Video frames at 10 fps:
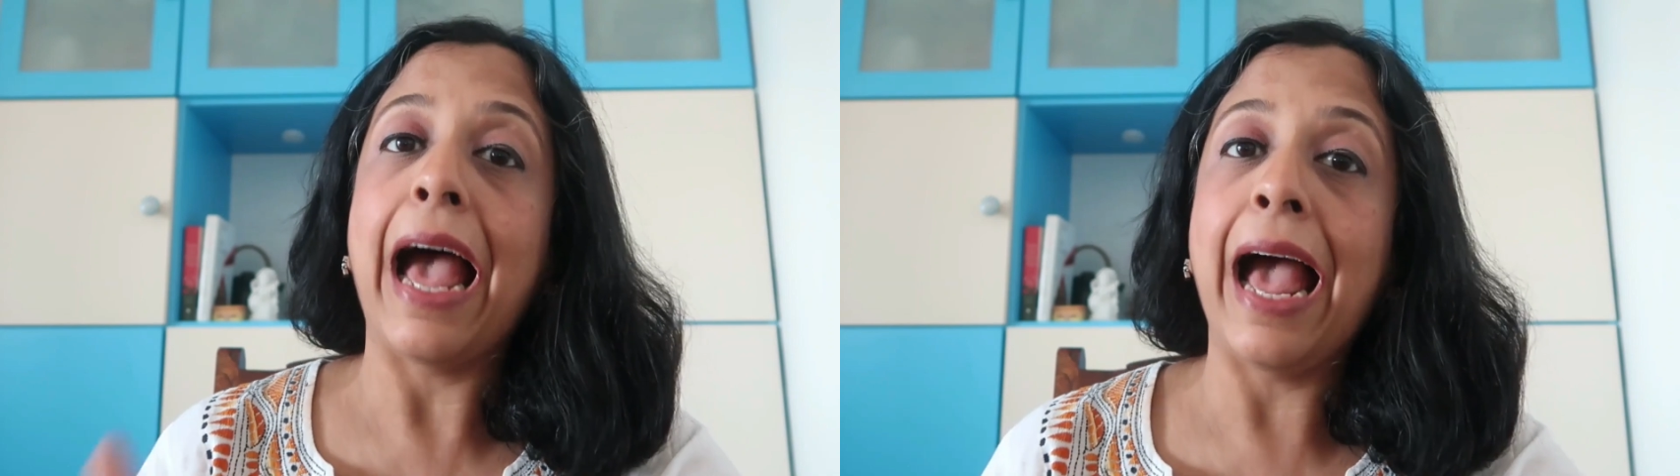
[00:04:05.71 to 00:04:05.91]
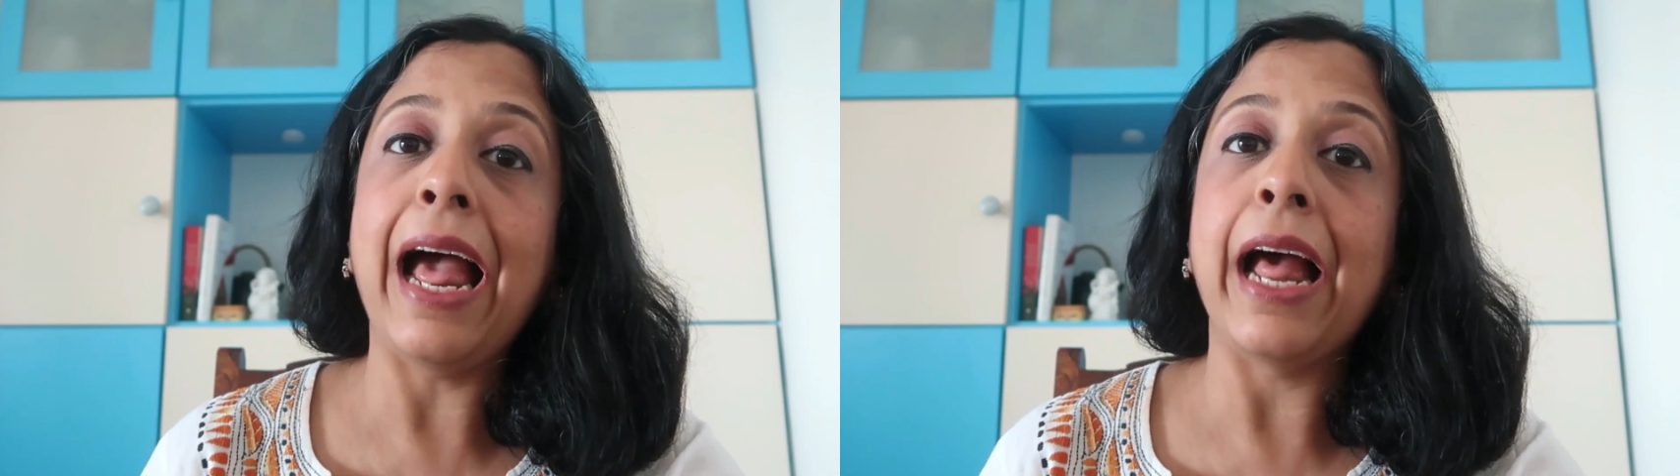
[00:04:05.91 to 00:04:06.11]

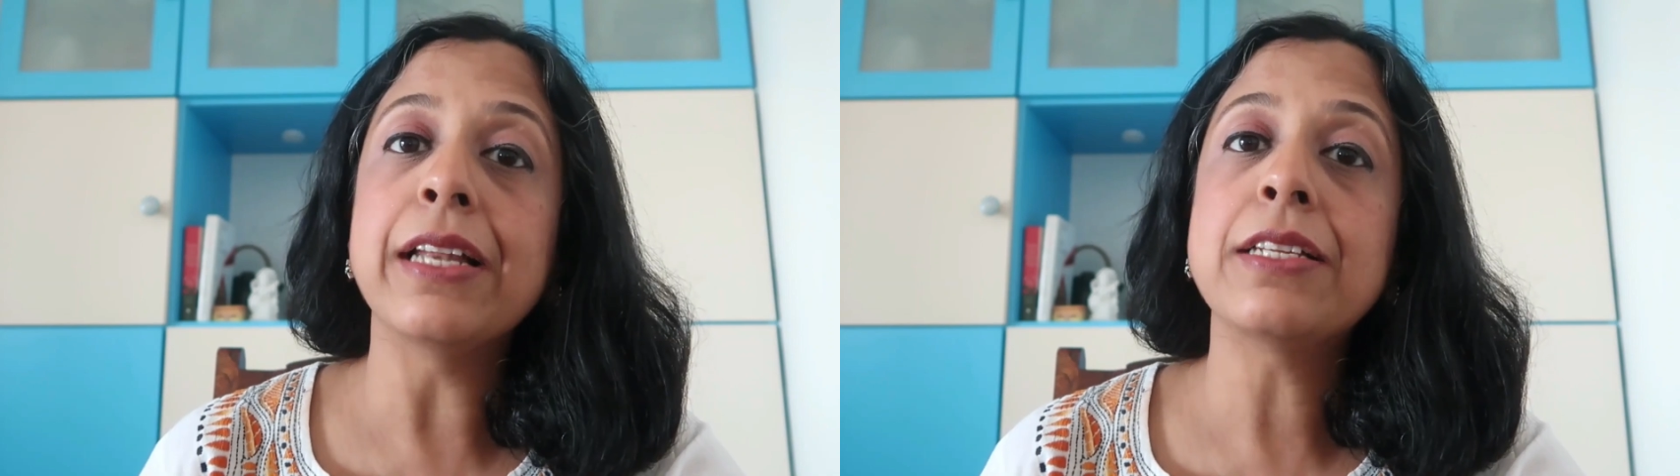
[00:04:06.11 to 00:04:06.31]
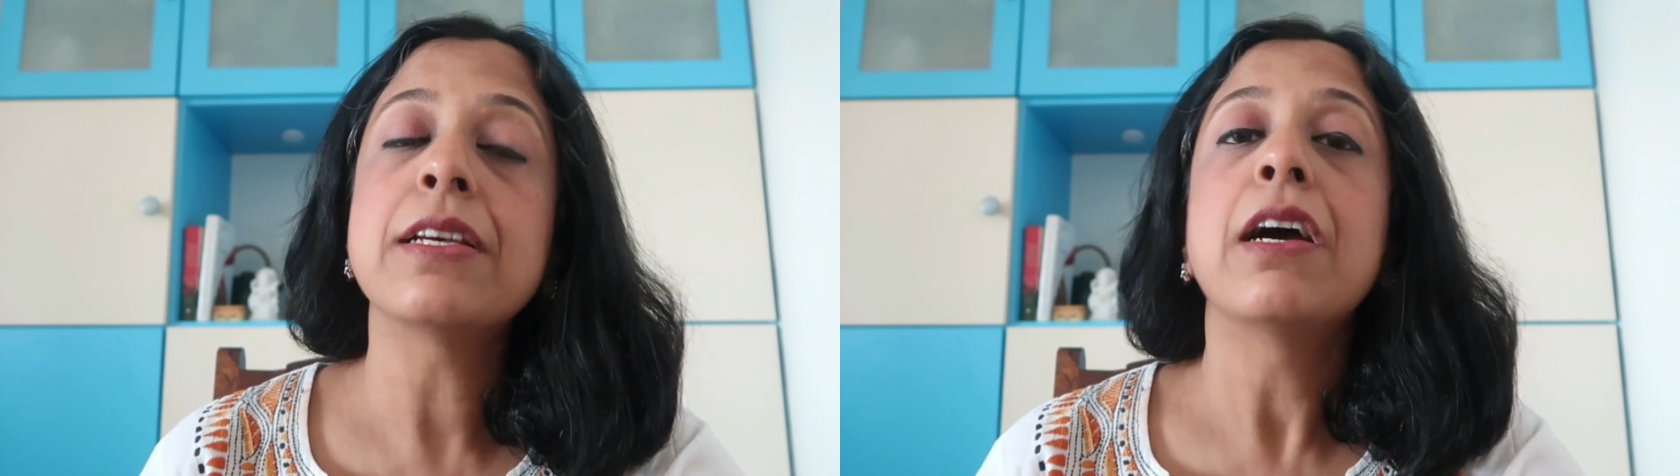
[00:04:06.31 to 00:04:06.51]

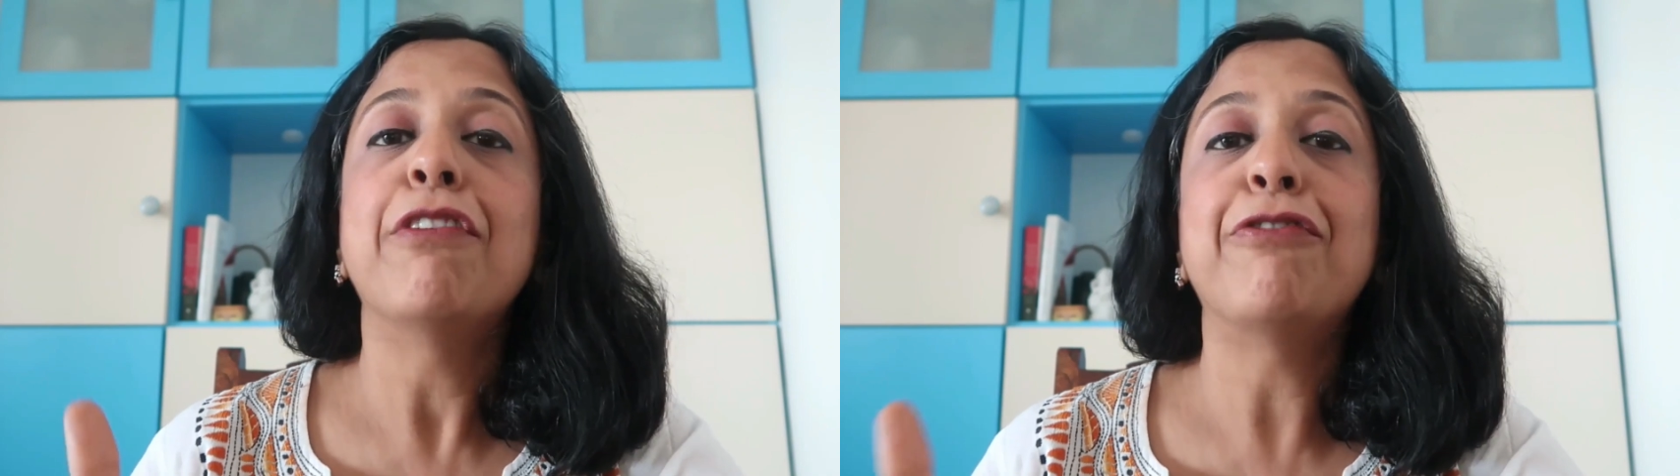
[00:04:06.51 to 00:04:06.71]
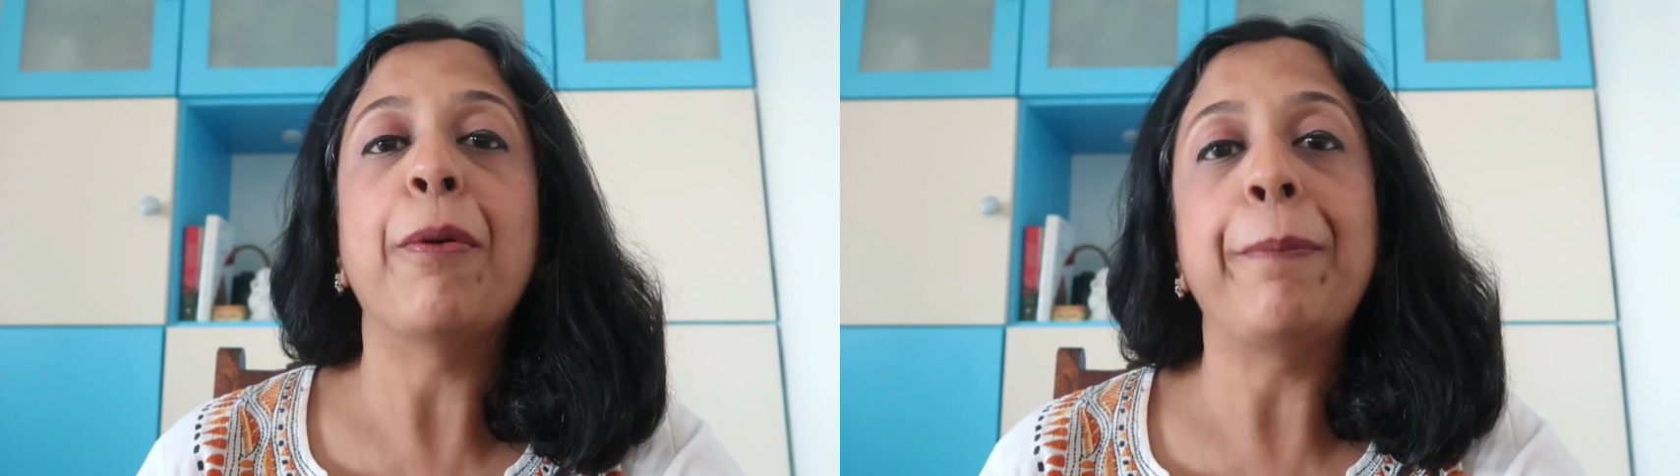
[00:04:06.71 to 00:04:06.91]
and
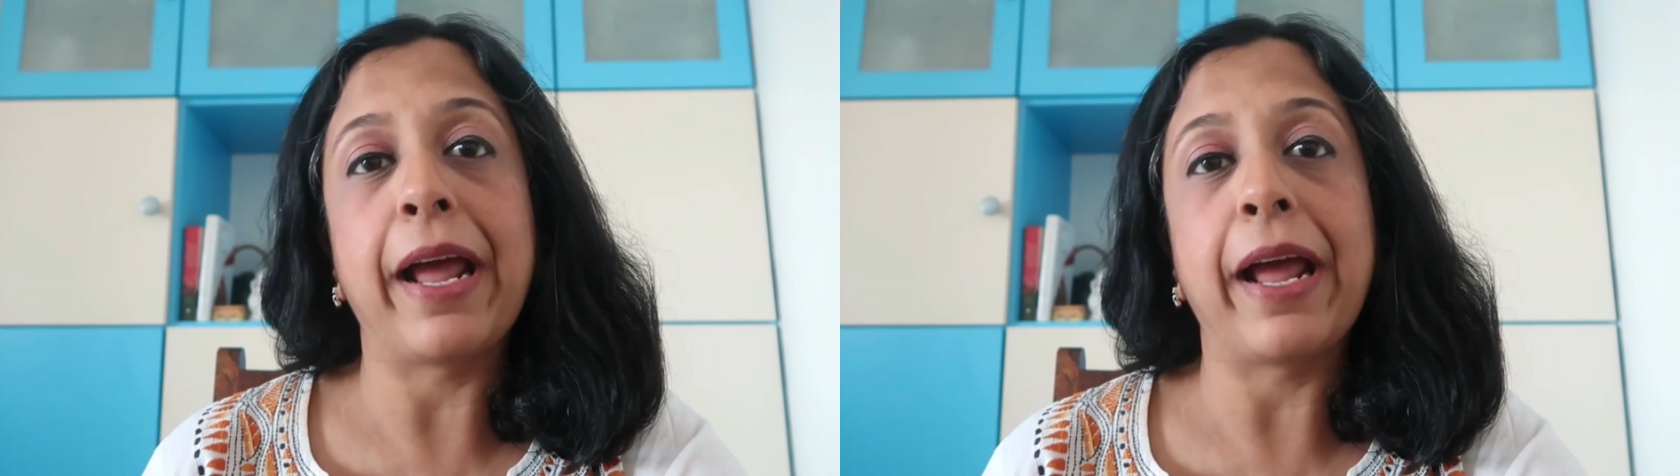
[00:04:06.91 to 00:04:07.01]
for